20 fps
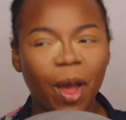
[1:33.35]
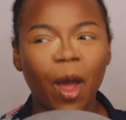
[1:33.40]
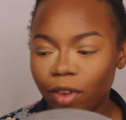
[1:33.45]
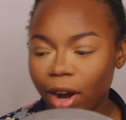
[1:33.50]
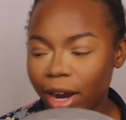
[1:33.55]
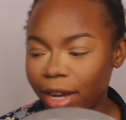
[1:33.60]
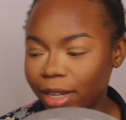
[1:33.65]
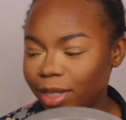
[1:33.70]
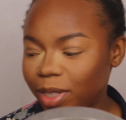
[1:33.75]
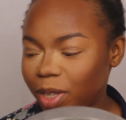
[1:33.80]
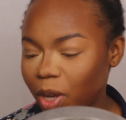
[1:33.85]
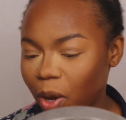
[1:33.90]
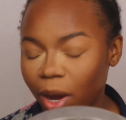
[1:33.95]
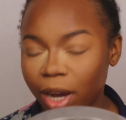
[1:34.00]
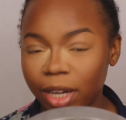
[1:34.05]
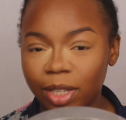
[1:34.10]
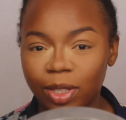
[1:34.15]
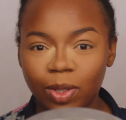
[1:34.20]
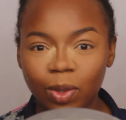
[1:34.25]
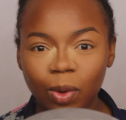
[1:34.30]
Right,
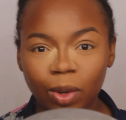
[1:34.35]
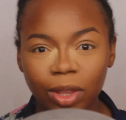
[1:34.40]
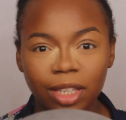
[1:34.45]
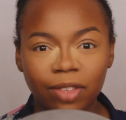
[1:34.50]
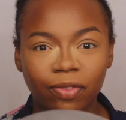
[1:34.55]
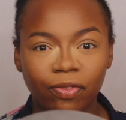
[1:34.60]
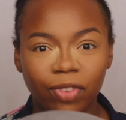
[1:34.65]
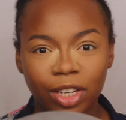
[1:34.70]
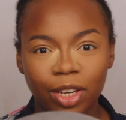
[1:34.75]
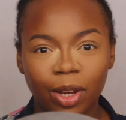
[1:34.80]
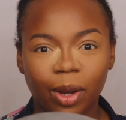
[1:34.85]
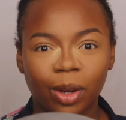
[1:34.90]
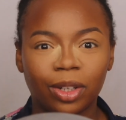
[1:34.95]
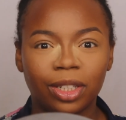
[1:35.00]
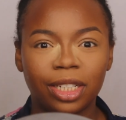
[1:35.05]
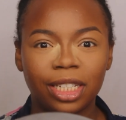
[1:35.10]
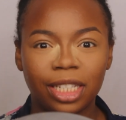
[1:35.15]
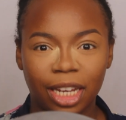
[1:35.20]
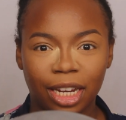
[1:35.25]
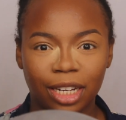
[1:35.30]
so I saw this video
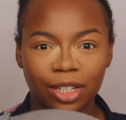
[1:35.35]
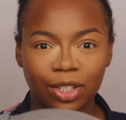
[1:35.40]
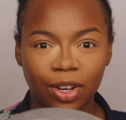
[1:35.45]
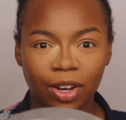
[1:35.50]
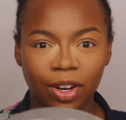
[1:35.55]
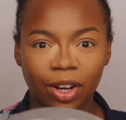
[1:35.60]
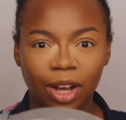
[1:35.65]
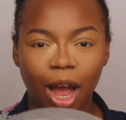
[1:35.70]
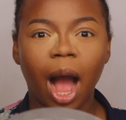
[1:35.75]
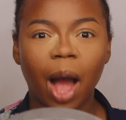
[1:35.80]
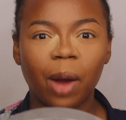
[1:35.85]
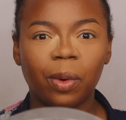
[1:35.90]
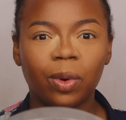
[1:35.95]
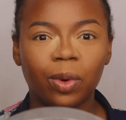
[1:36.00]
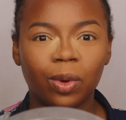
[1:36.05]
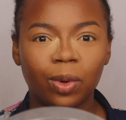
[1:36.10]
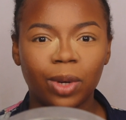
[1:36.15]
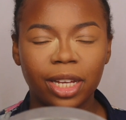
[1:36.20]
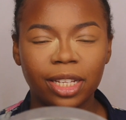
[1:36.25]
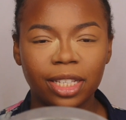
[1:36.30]
on TikTok. I
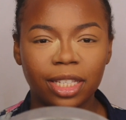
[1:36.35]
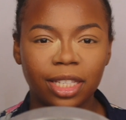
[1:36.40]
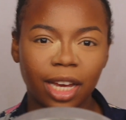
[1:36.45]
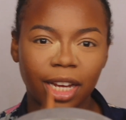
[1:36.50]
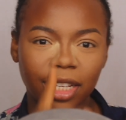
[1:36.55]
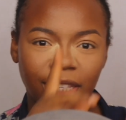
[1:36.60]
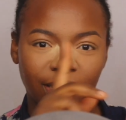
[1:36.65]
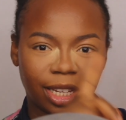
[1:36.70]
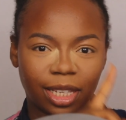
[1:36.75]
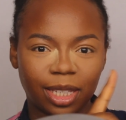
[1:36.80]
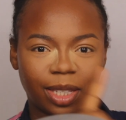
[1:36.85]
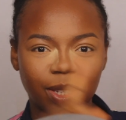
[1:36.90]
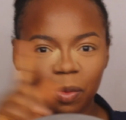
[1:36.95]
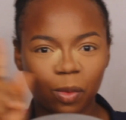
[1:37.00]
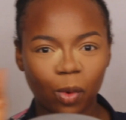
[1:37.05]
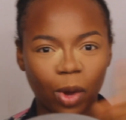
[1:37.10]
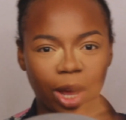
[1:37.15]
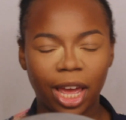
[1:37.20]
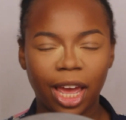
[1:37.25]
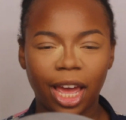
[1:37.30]
will insert it
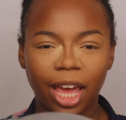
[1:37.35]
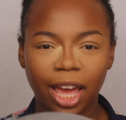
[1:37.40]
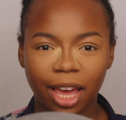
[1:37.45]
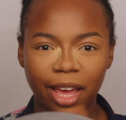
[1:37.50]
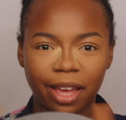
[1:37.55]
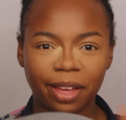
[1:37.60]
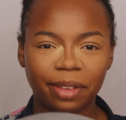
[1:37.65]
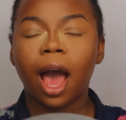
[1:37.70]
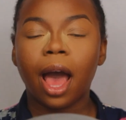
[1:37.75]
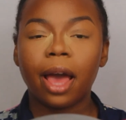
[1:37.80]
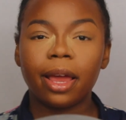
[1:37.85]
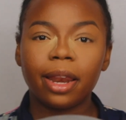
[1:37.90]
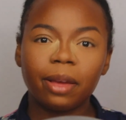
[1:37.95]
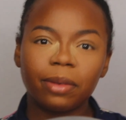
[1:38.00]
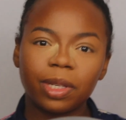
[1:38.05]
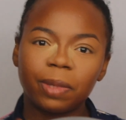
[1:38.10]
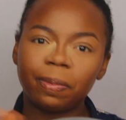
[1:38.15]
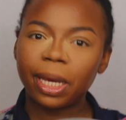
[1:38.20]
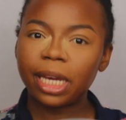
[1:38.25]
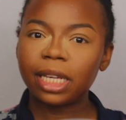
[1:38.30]
somewhere here. And
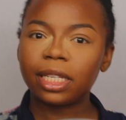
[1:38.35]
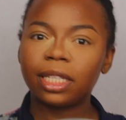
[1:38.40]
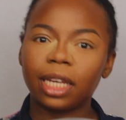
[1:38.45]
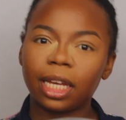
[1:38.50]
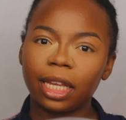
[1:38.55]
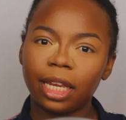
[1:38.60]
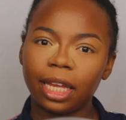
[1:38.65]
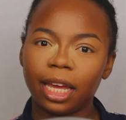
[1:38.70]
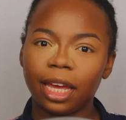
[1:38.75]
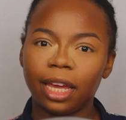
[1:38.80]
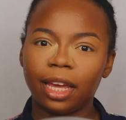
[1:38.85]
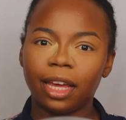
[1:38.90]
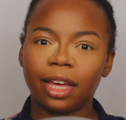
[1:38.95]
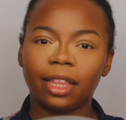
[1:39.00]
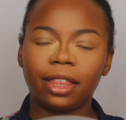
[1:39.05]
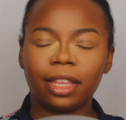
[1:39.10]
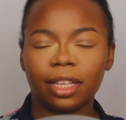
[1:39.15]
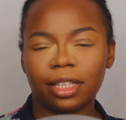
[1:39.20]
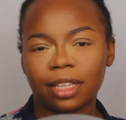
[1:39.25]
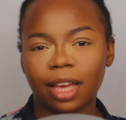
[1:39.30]
it was basically
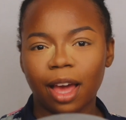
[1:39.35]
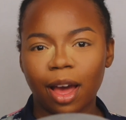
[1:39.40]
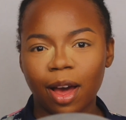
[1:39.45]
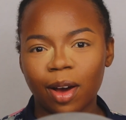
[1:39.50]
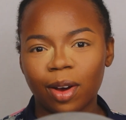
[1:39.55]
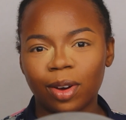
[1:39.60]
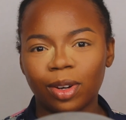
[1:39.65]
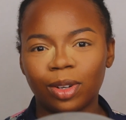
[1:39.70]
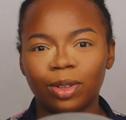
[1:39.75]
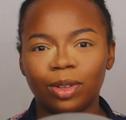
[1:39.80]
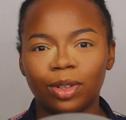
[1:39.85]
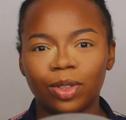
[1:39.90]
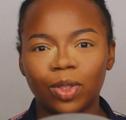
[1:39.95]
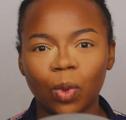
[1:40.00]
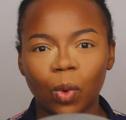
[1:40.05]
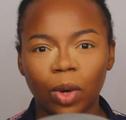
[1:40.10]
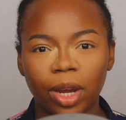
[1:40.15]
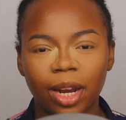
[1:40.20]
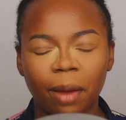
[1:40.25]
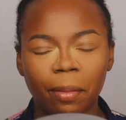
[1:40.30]
this girl
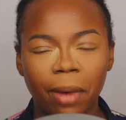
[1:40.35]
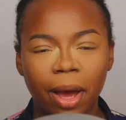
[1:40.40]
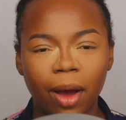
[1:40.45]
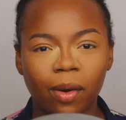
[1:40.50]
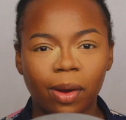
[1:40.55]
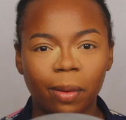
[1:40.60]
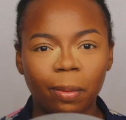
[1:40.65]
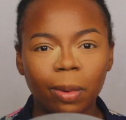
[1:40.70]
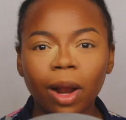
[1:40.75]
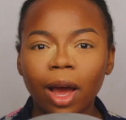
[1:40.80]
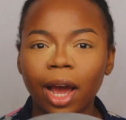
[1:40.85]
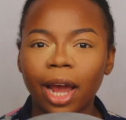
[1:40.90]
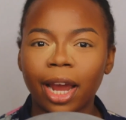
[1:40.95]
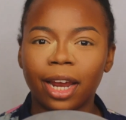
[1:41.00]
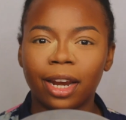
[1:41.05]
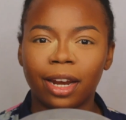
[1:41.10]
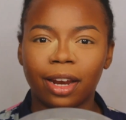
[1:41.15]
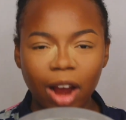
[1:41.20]
talking about applying